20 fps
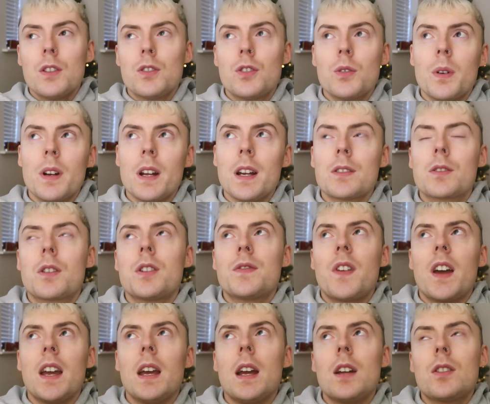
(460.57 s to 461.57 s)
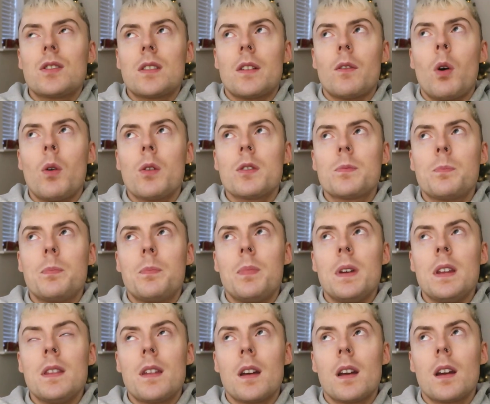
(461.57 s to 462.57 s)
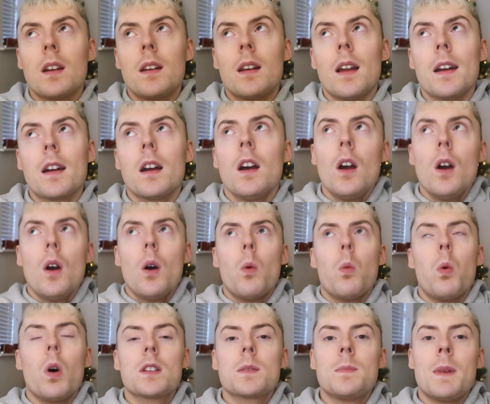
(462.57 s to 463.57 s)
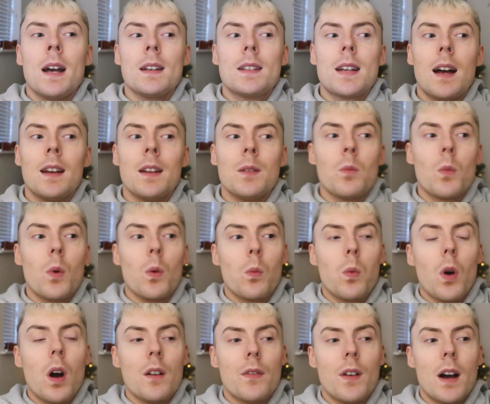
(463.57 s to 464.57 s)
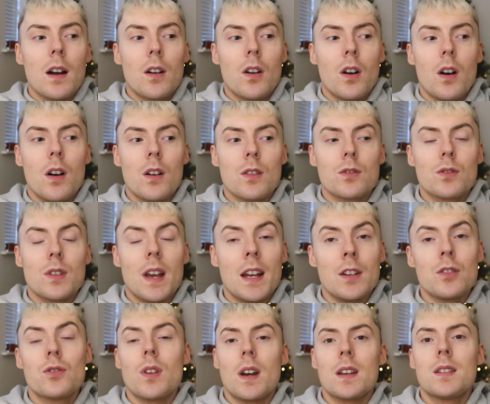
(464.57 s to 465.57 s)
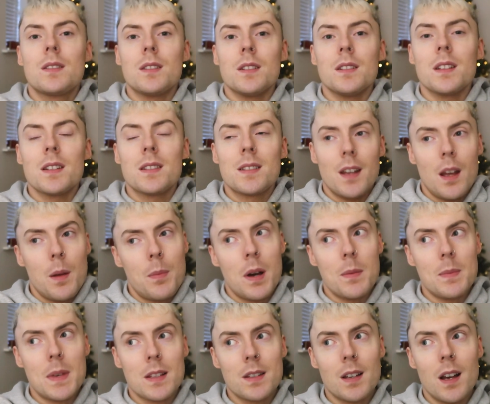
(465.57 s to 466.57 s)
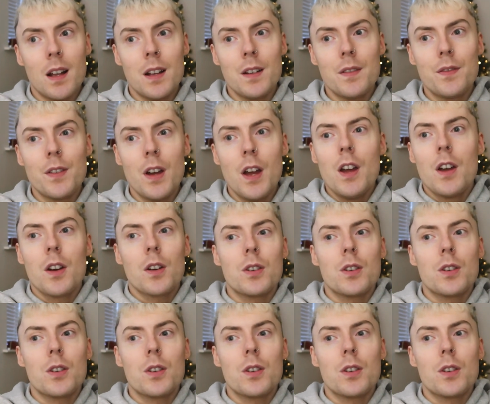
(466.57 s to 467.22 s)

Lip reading: Do you know what it is? Because for ages I've always been thinking, like, what's my talent? What have I got interesting to say about myself?